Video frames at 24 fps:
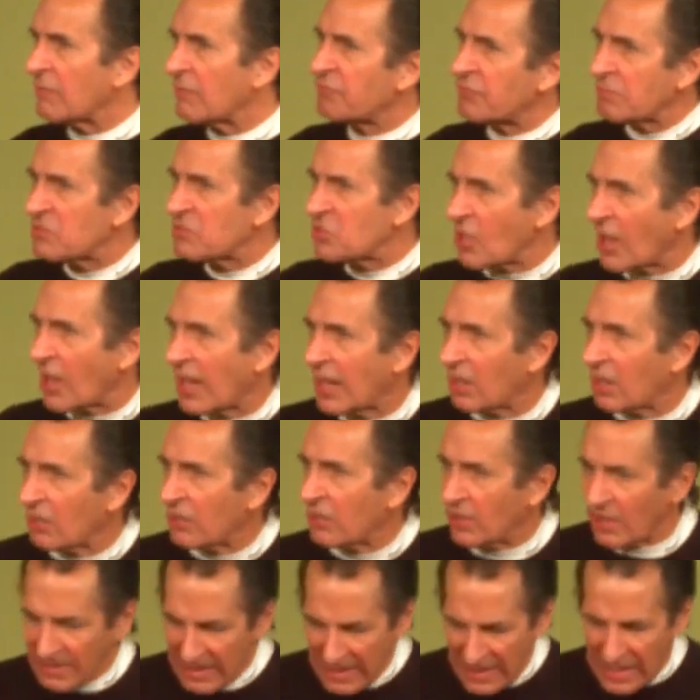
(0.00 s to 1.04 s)
from
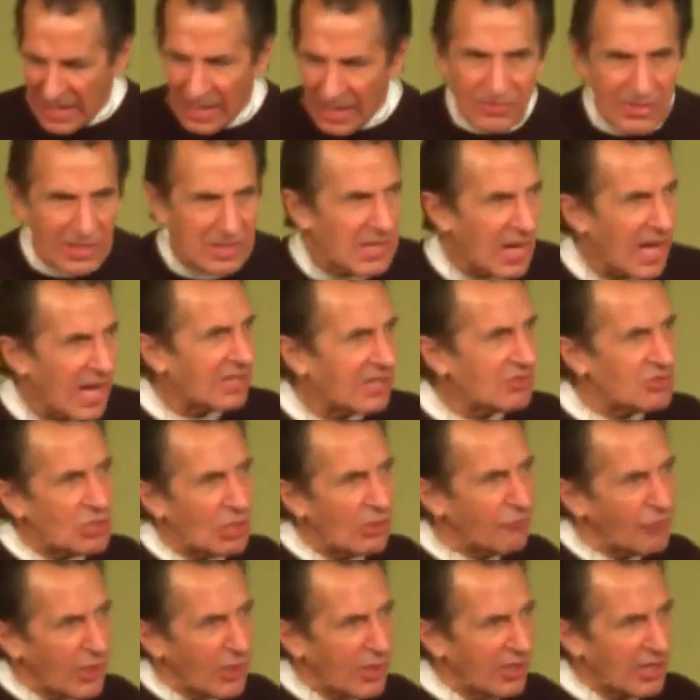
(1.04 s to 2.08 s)
childhood, the God
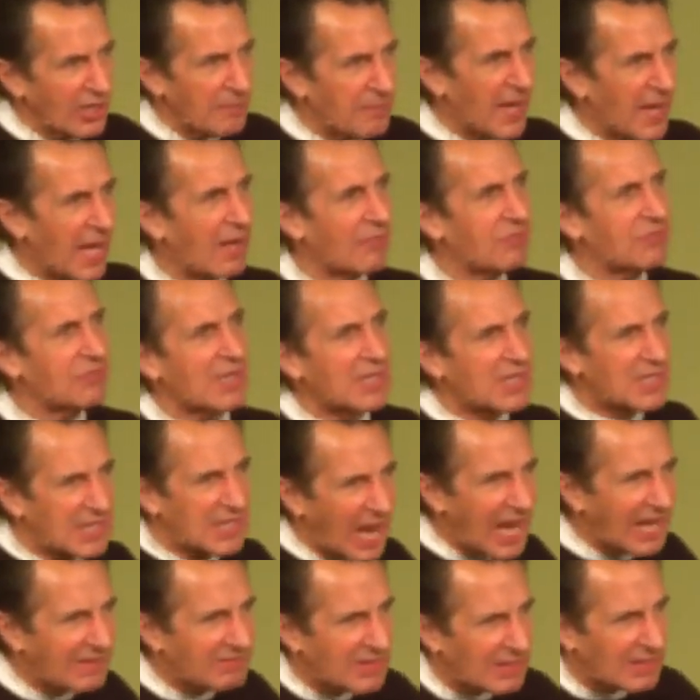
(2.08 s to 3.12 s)
you've heard about, the
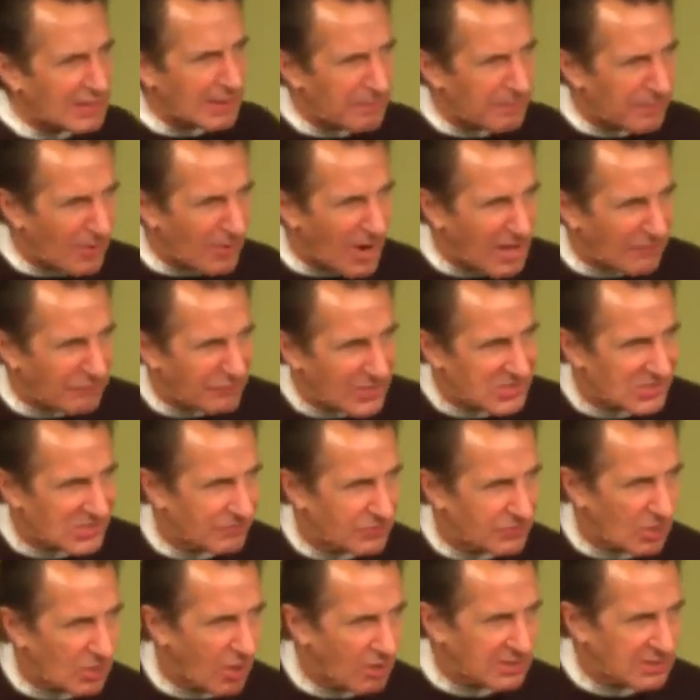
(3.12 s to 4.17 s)
God that the prophets have
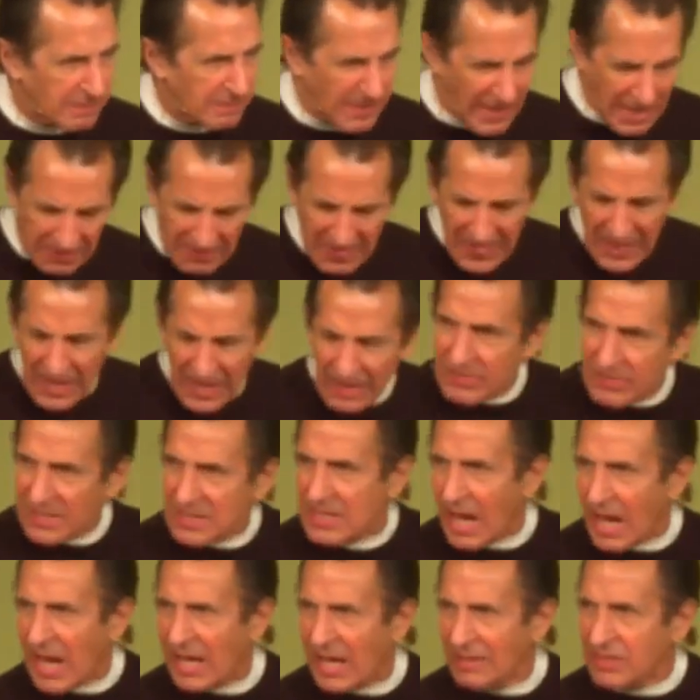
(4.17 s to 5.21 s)
talked about, the
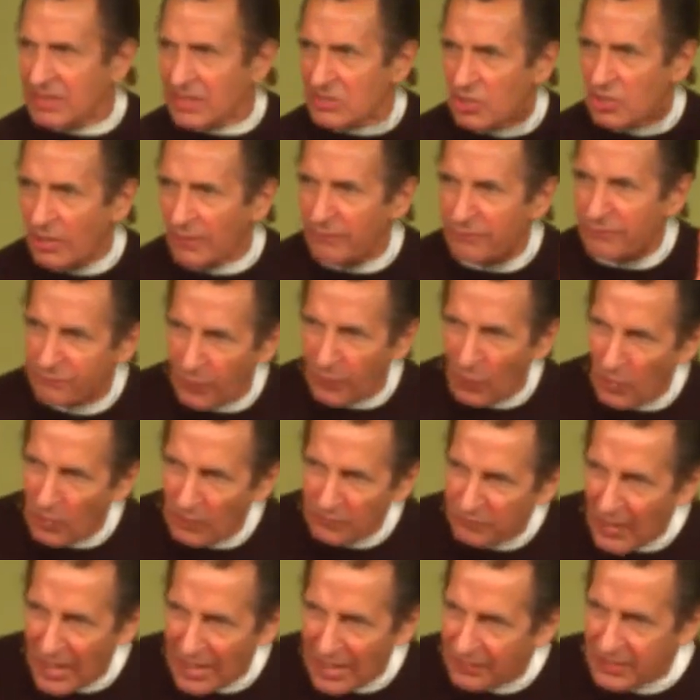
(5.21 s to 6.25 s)
God that your
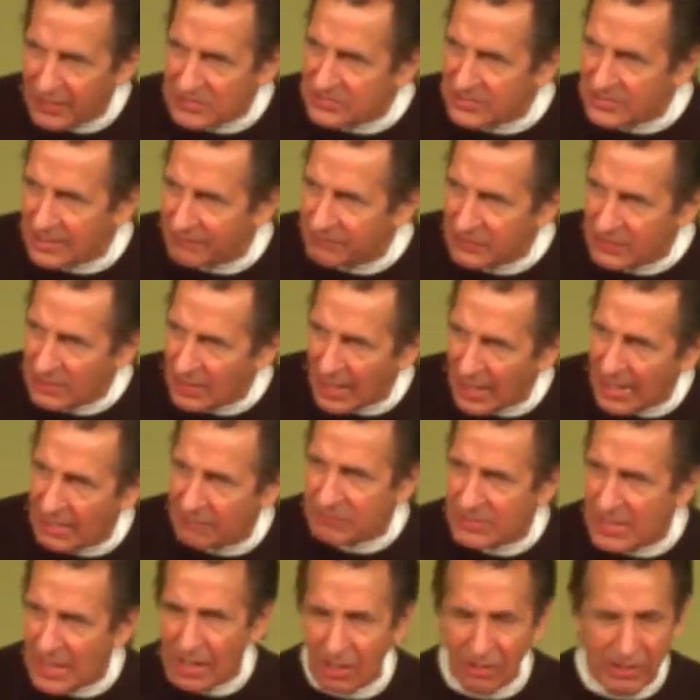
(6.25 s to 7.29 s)
forefathers have, have
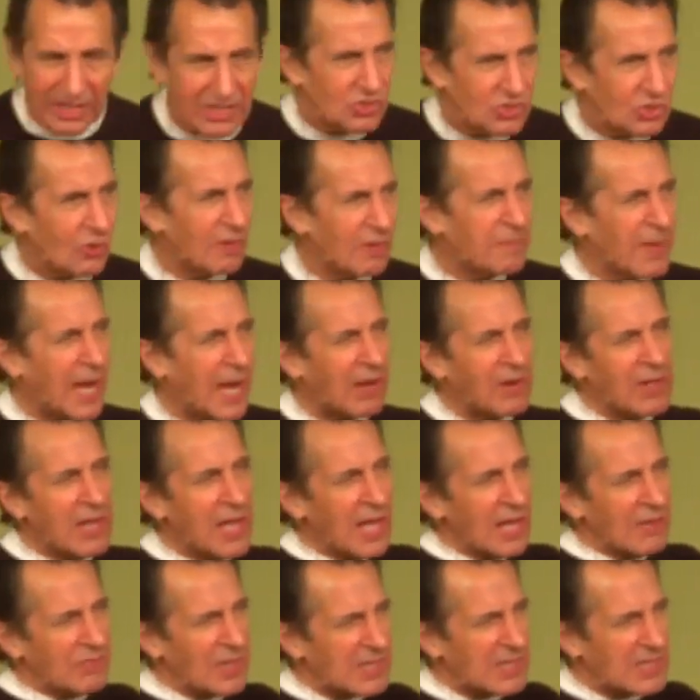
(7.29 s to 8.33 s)
yelled at you about,
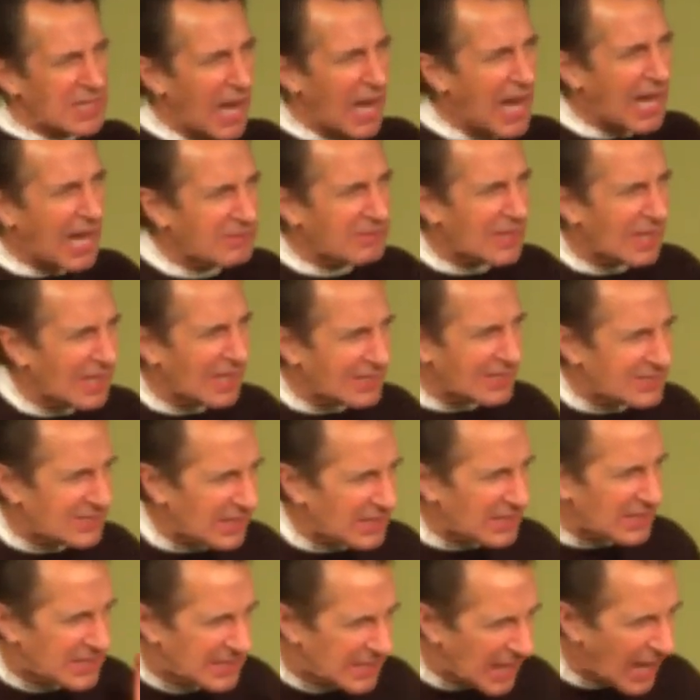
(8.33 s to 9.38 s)
the God that is the
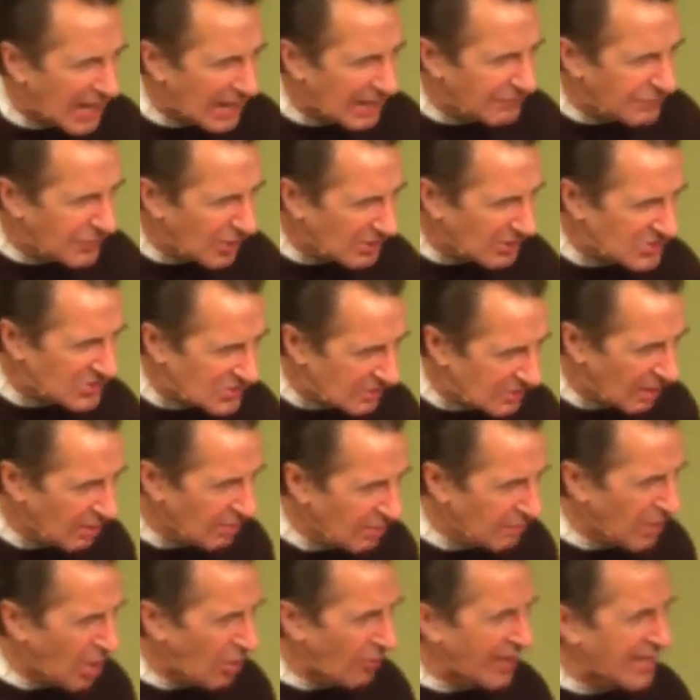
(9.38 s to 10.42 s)
God of your
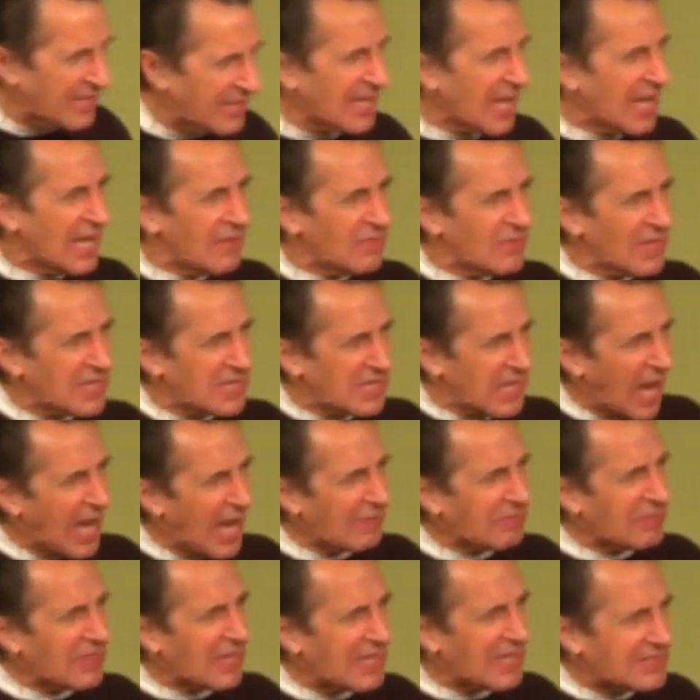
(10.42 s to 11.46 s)
ceremonies, the
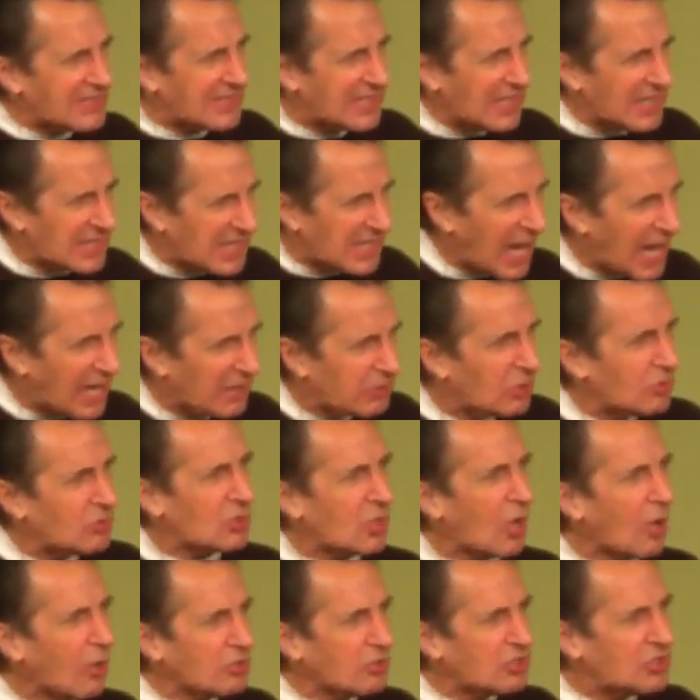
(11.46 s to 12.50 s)
God that is the God who
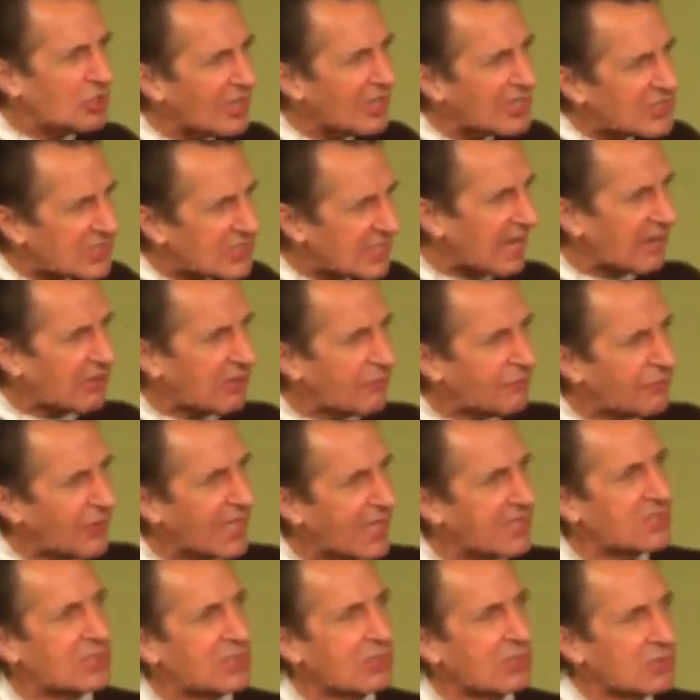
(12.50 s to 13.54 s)
told you to
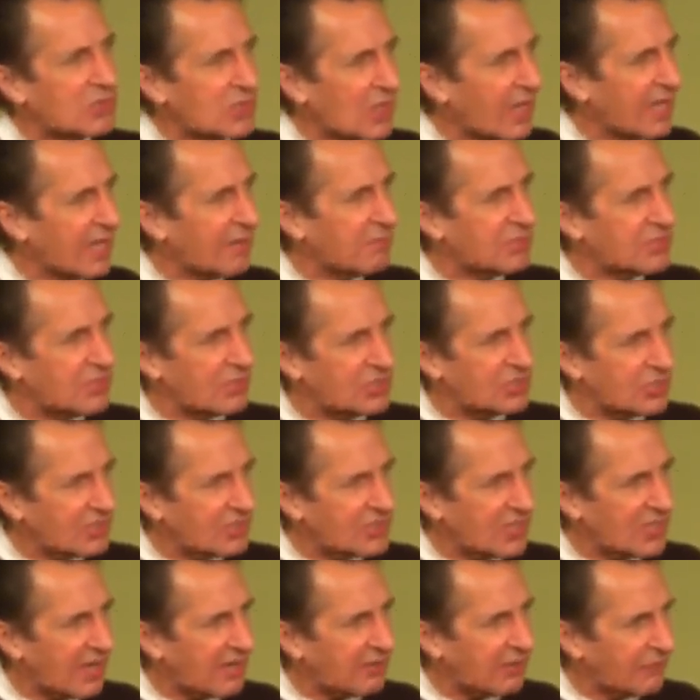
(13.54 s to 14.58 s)
sacrifice those lambs that you're
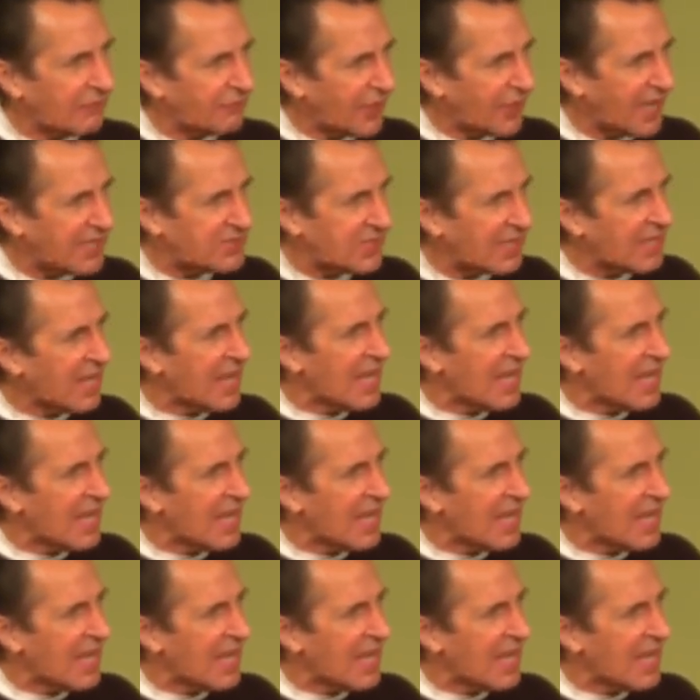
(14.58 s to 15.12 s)
sacrificing.